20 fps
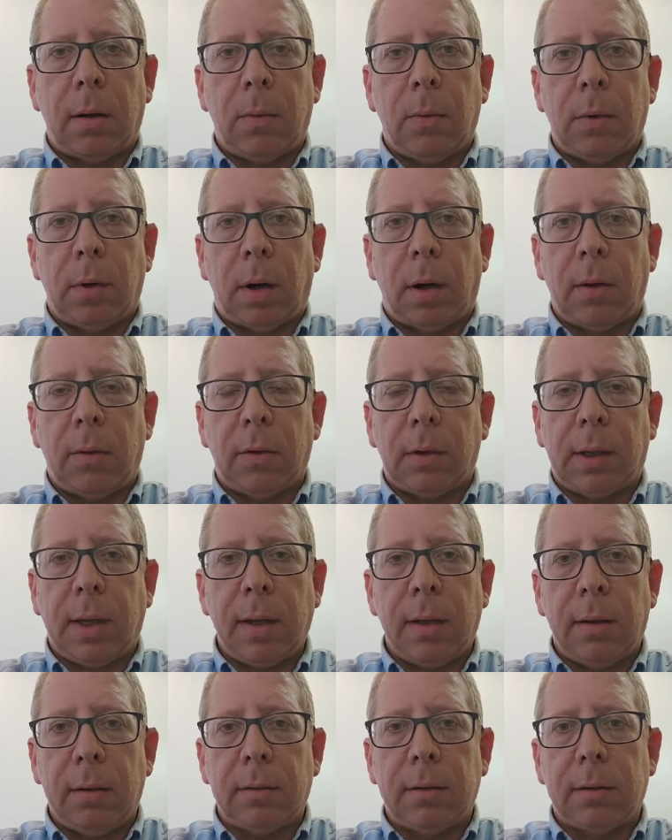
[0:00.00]
were either
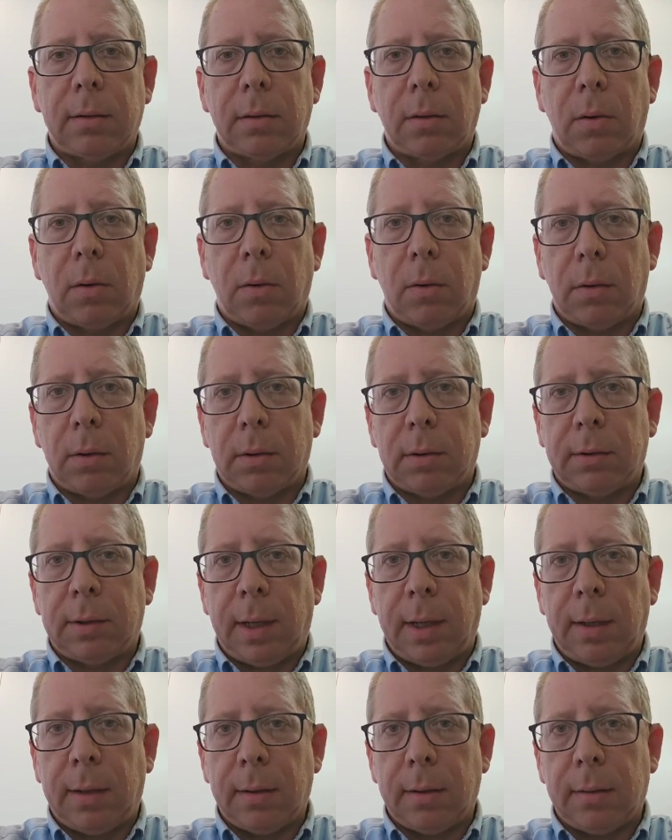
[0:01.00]
killed or
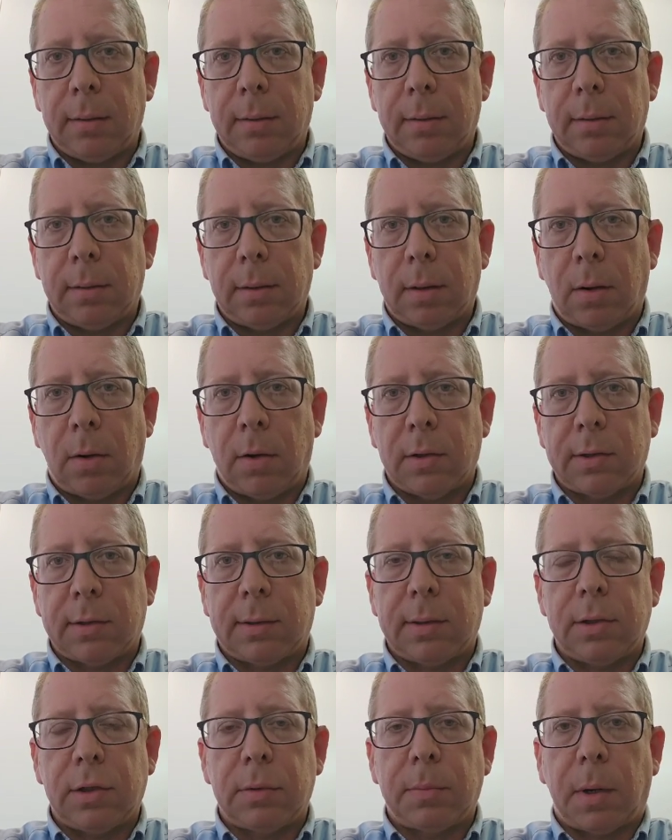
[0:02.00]
taken
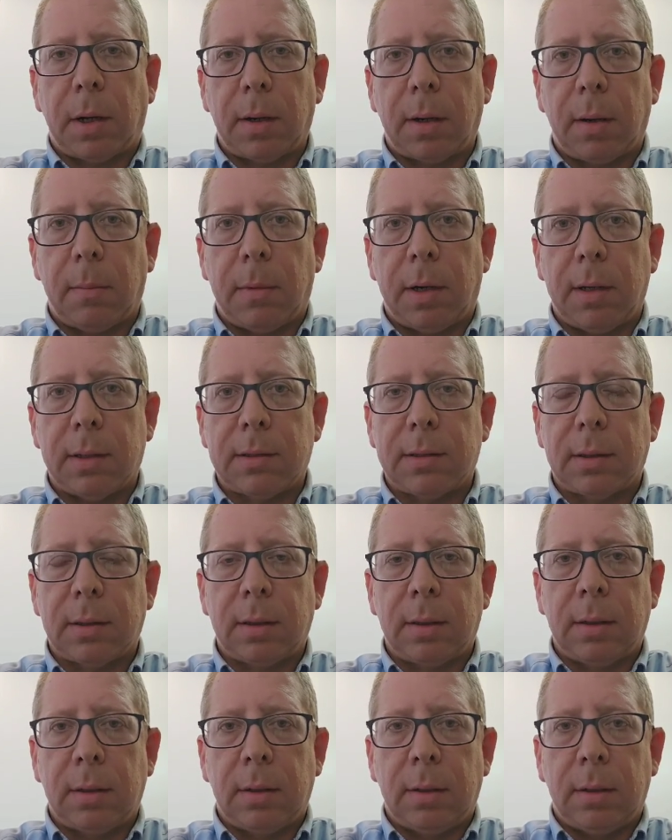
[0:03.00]
hostage by Hamas
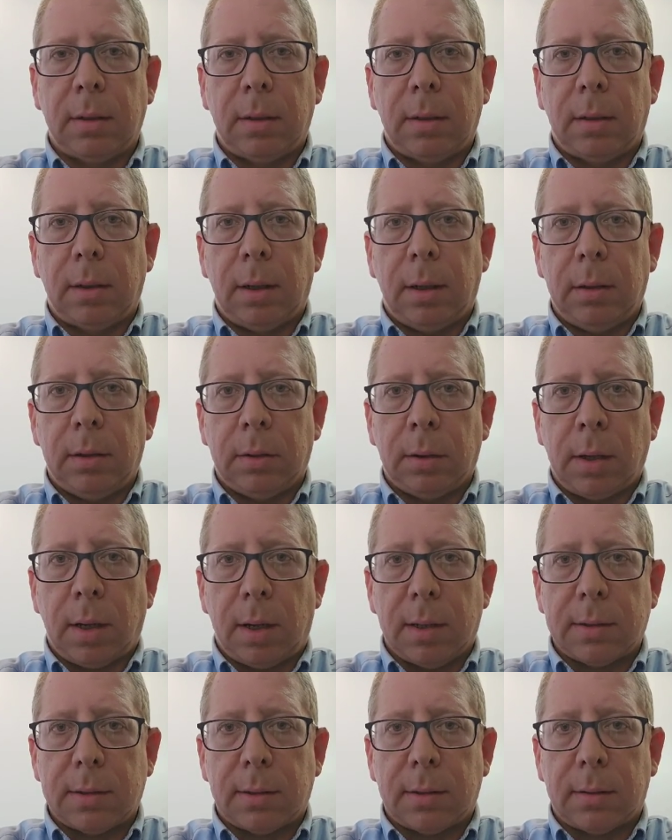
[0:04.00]
into
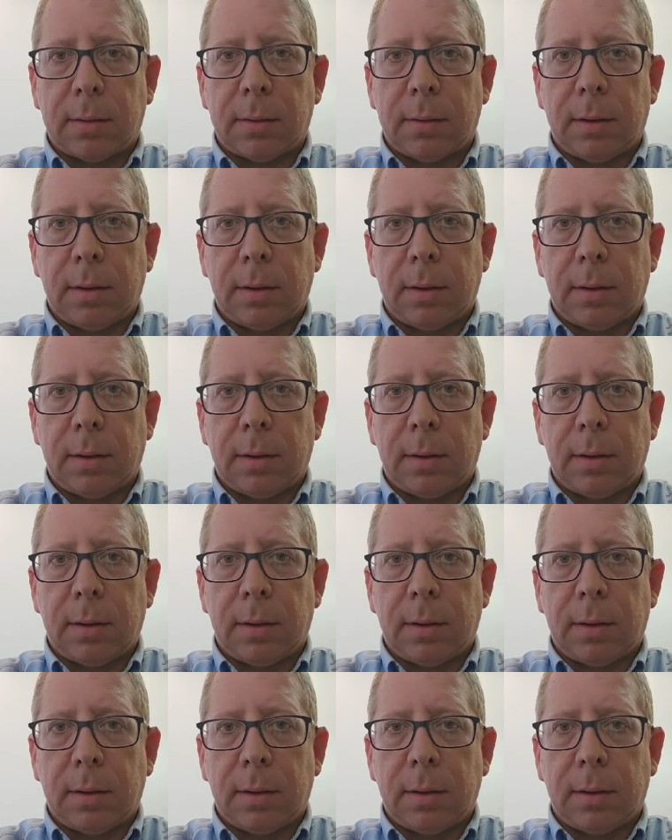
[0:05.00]
Gaza.